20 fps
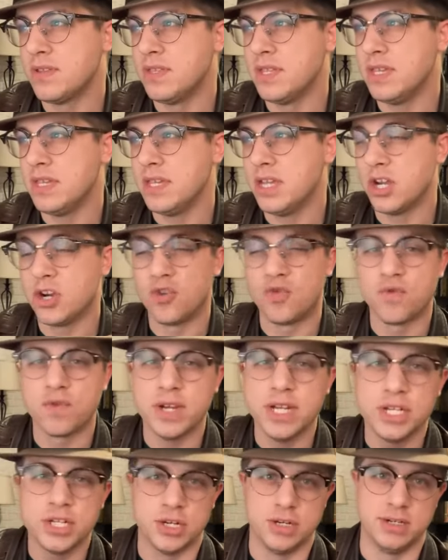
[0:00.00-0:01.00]
The
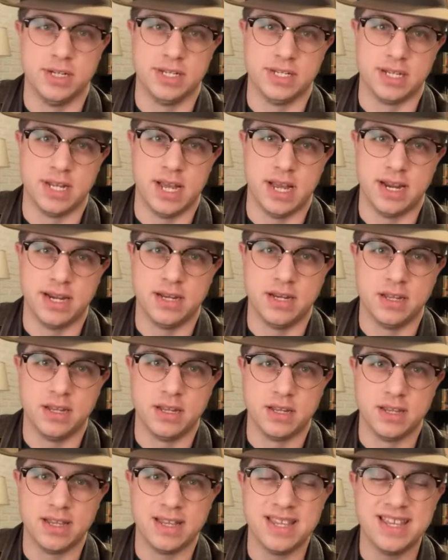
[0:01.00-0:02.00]
creature design
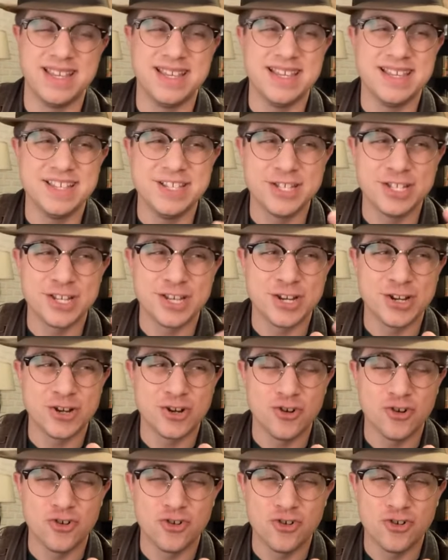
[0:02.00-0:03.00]
is
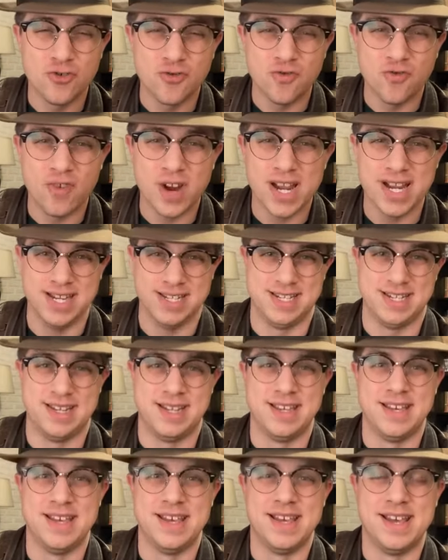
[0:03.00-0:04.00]
great.